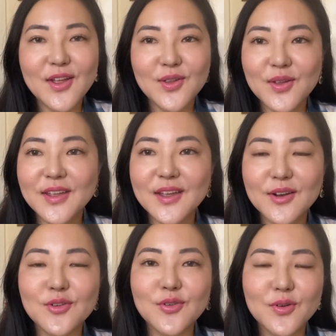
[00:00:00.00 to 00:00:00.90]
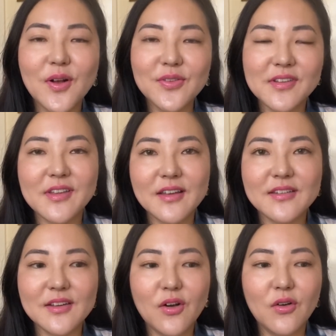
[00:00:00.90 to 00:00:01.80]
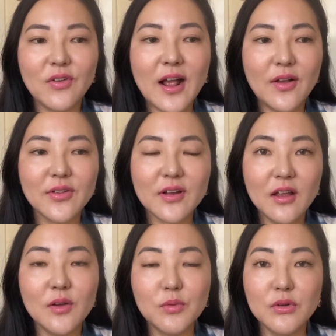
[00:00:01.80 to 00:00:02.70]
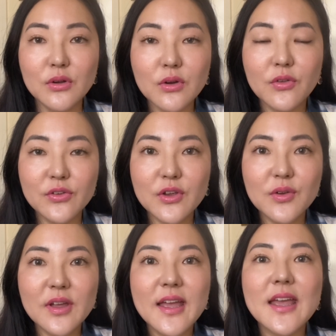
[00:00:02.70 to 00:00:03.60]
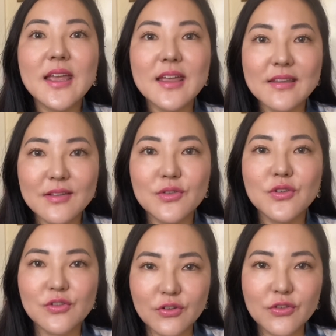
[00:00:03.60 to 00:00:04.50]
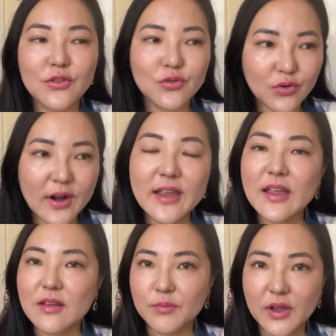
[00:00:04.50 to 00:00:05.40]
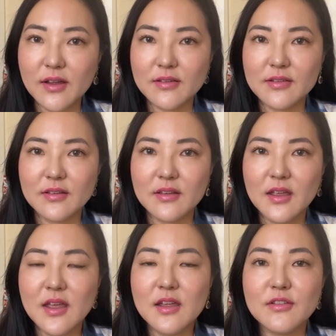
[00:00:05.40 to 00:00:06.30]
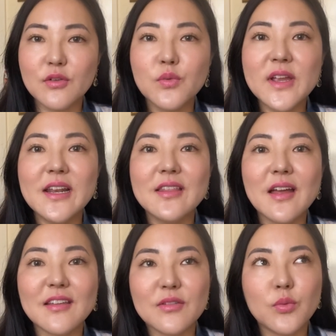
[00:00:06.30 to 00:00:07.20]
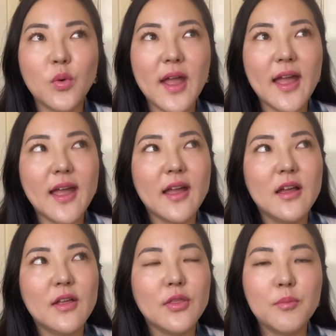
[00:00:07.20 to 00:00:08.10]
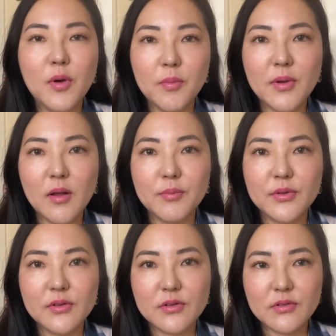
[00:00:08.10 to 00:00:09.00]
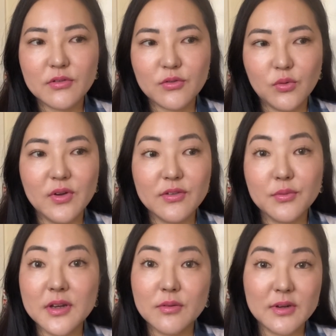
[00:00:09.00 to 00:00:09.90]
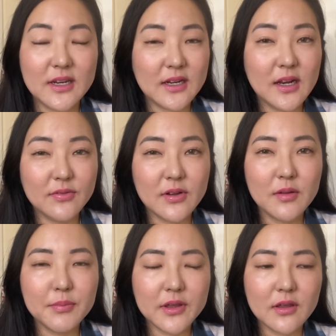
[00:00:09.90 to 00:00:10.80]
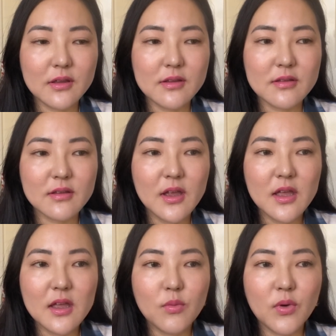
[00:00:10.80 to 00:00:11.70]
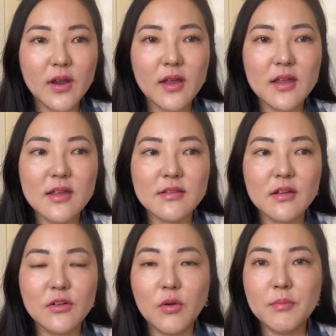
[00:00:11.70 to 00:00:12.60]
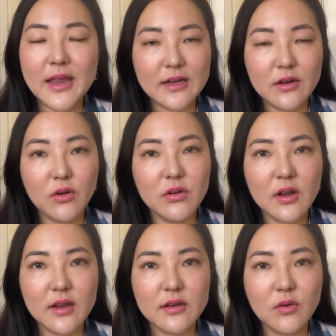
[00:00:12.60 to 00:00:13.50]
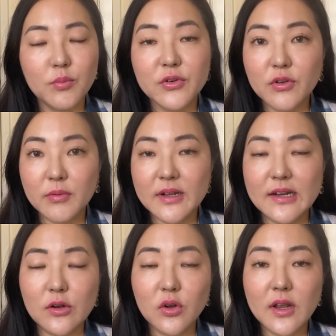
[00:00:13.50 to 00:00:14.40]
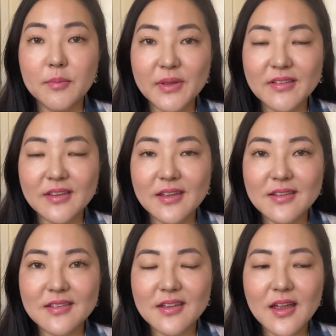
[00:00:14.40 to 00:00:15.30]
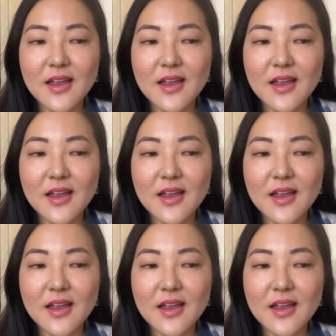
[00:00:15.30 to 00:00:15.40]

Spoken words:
you can get a true understanding of how the color will look on you is to just try it in person. So really that's where the pop-up store is really, really clever, because where it's mainly an online or predominantly an online business,